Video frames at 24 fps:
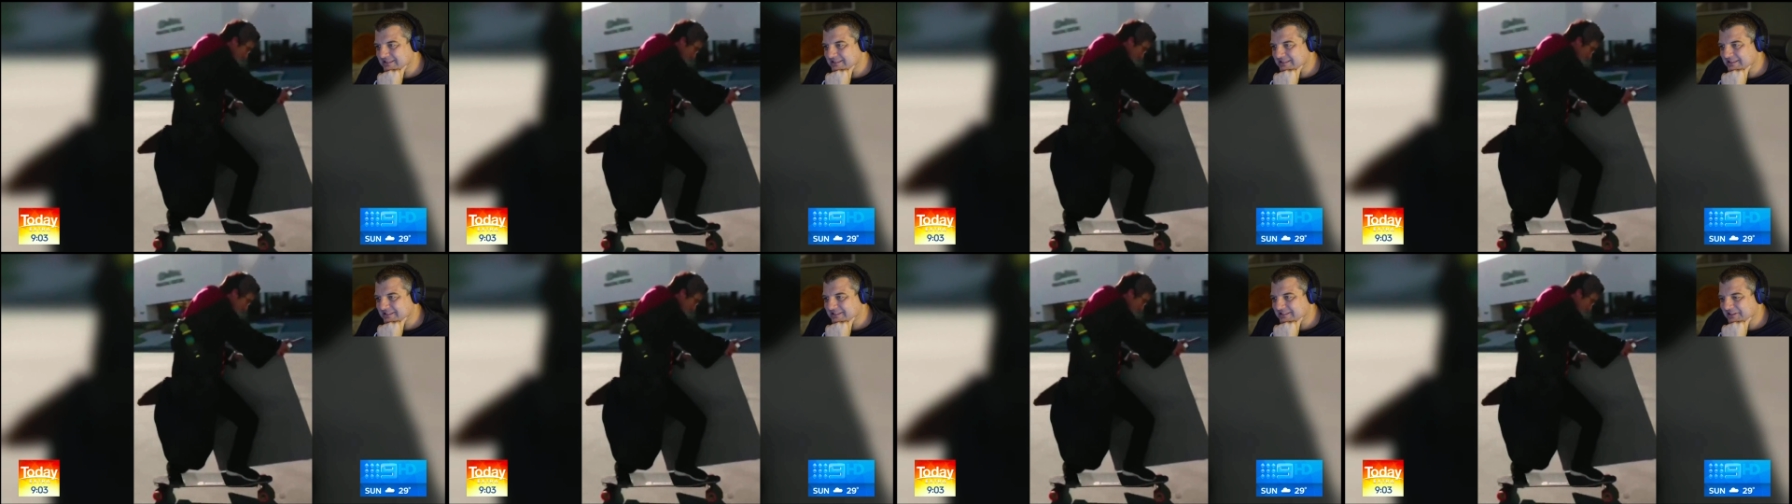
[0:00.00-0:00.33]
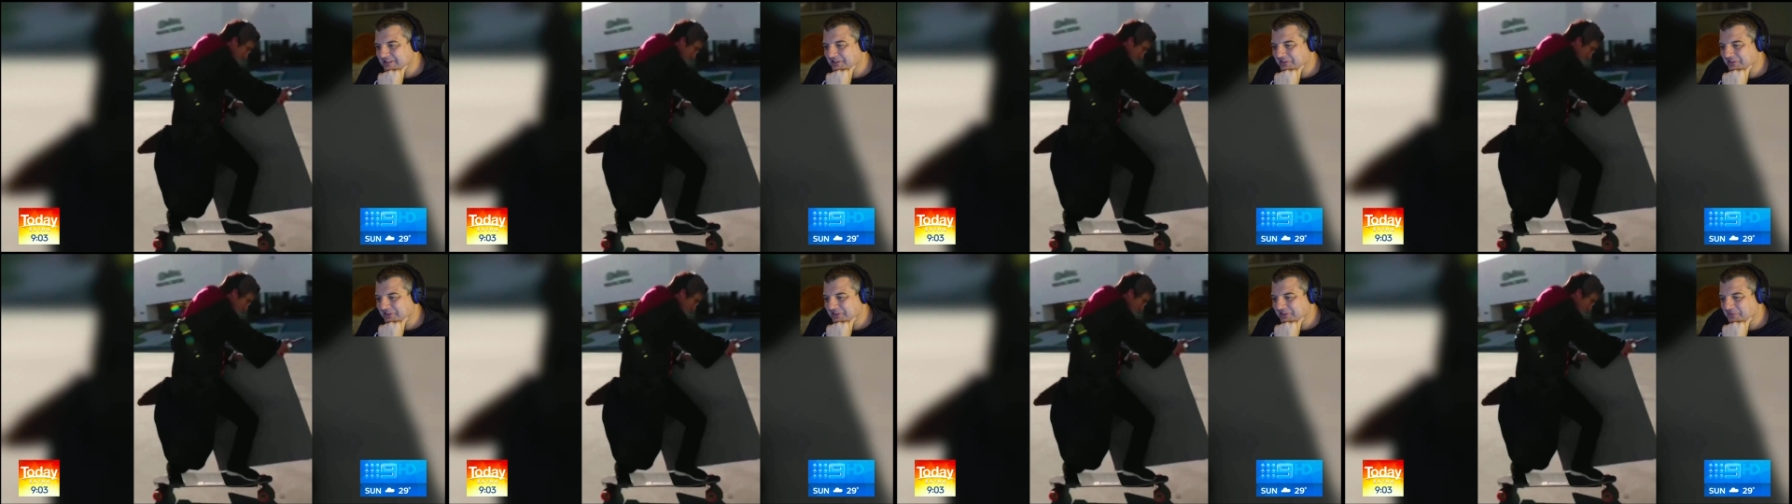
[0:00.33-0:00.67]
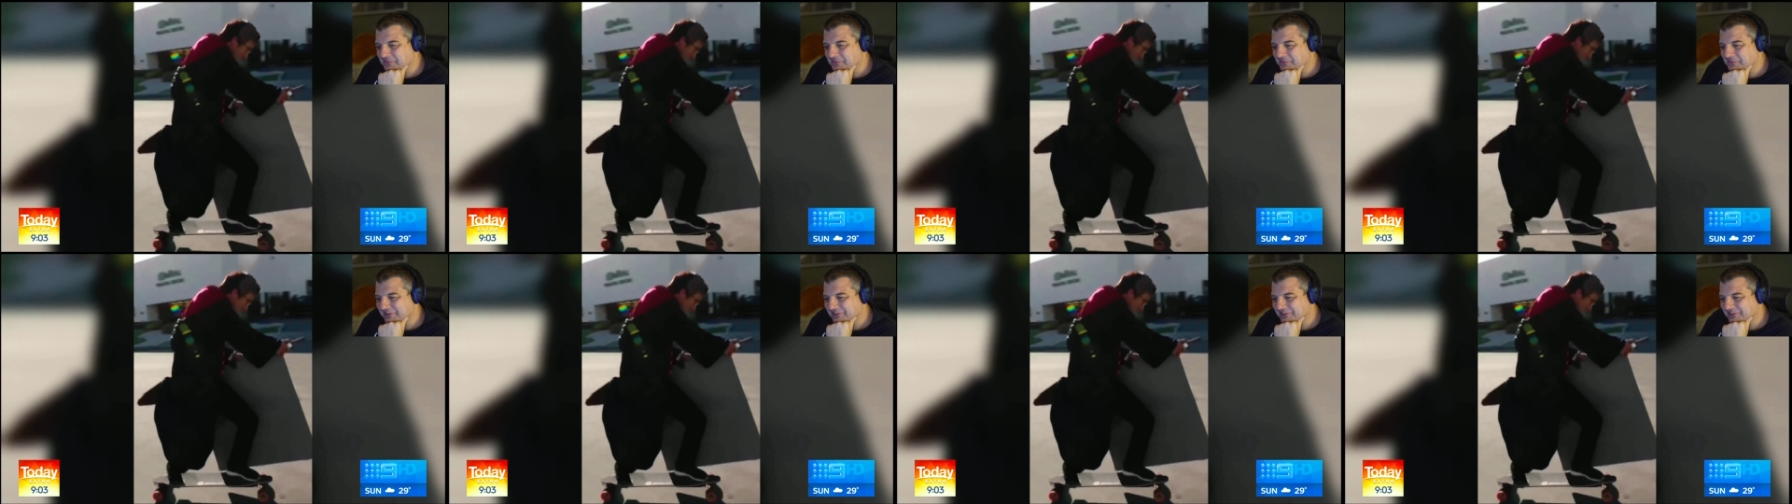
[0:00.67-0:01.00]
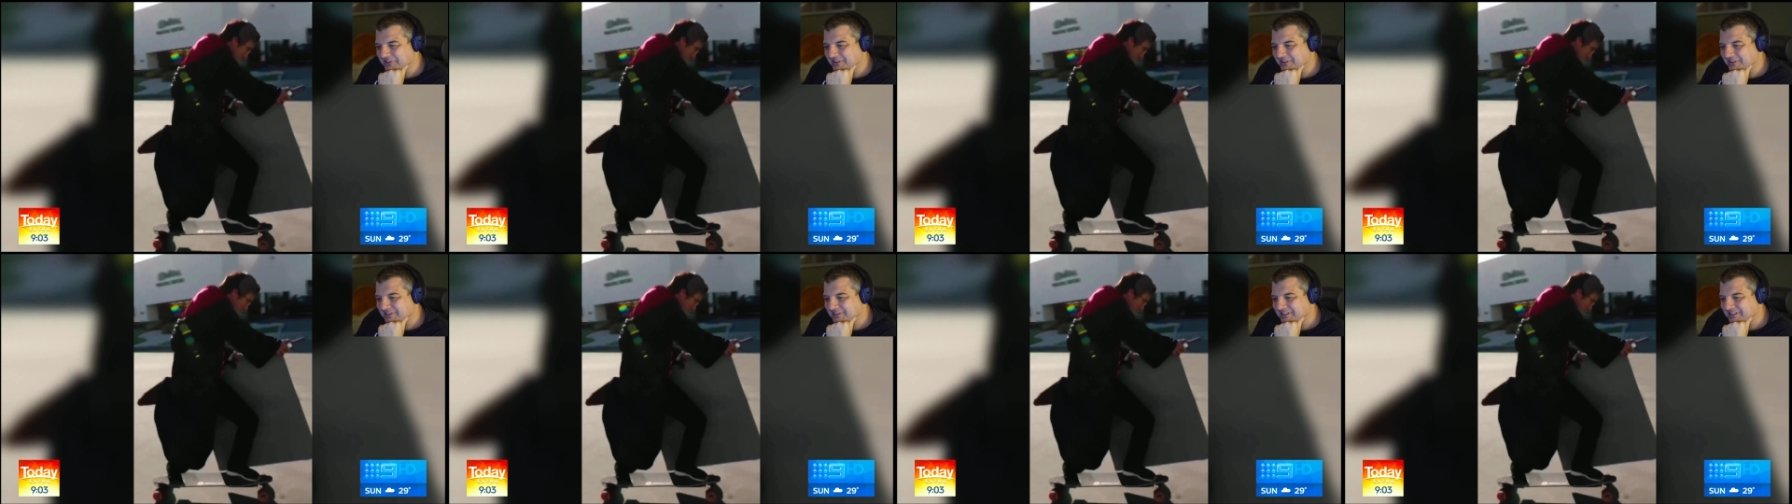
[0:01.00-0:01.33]
Yeah, saying
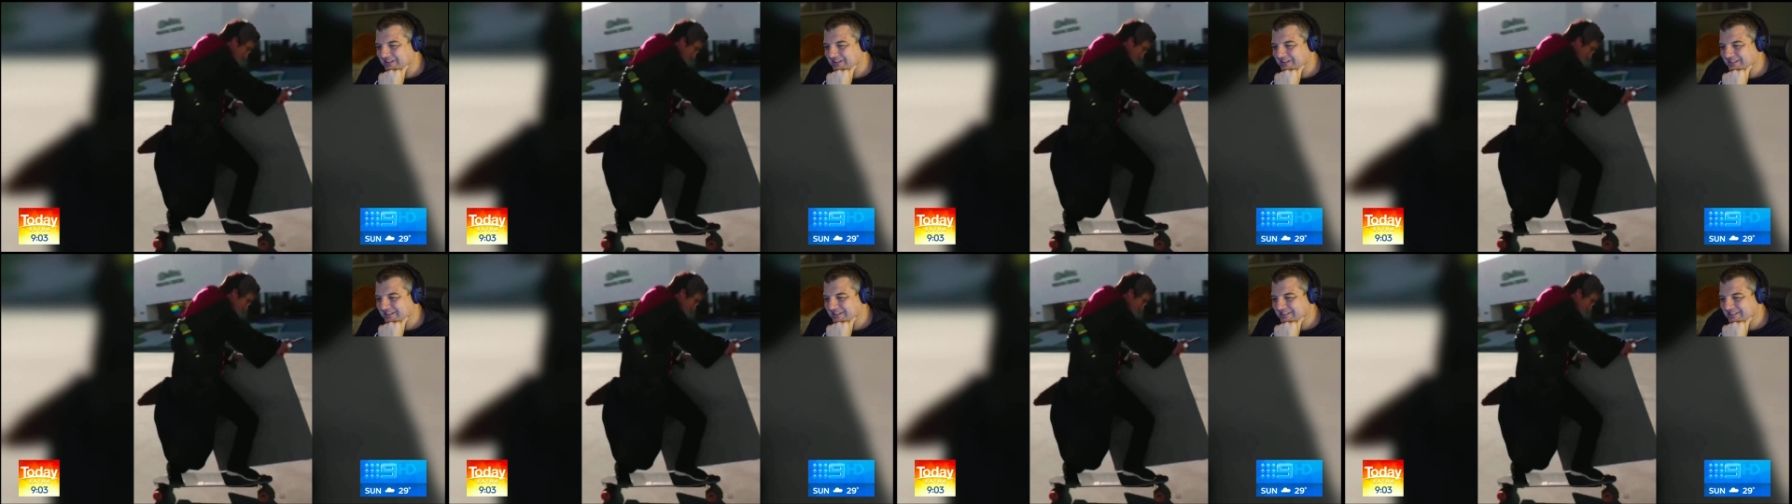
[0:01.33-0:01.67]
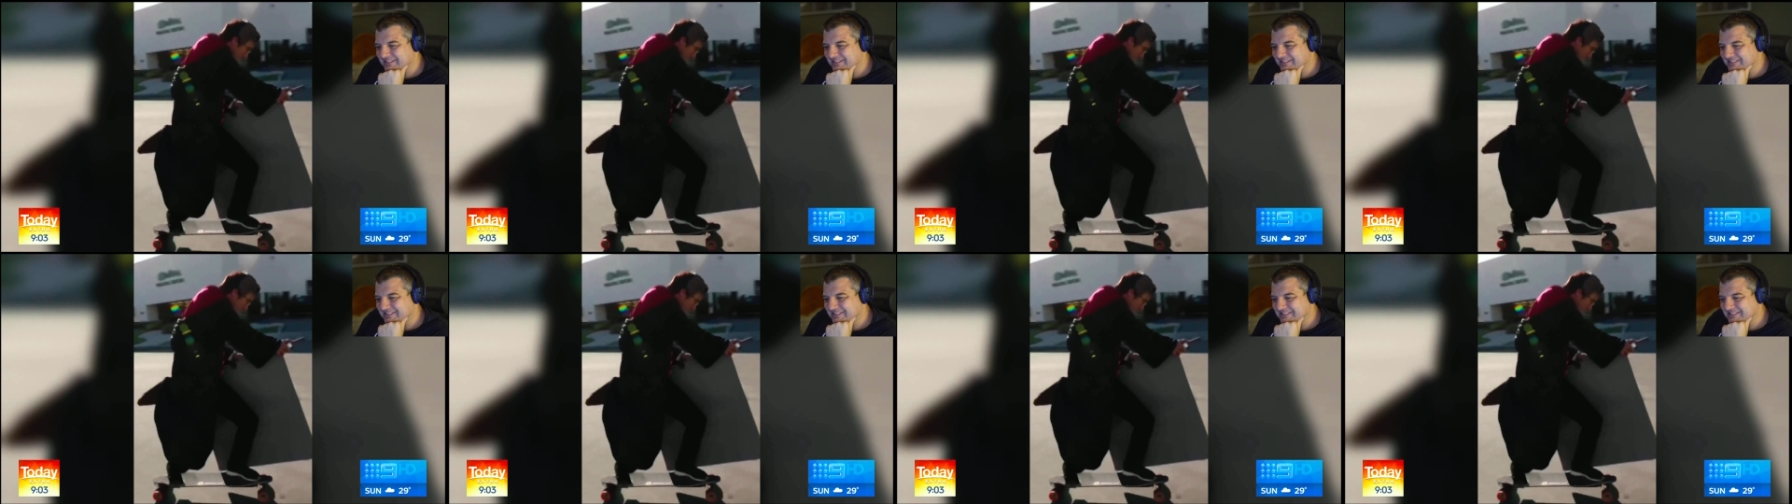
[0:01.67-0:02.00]
weird's going on there.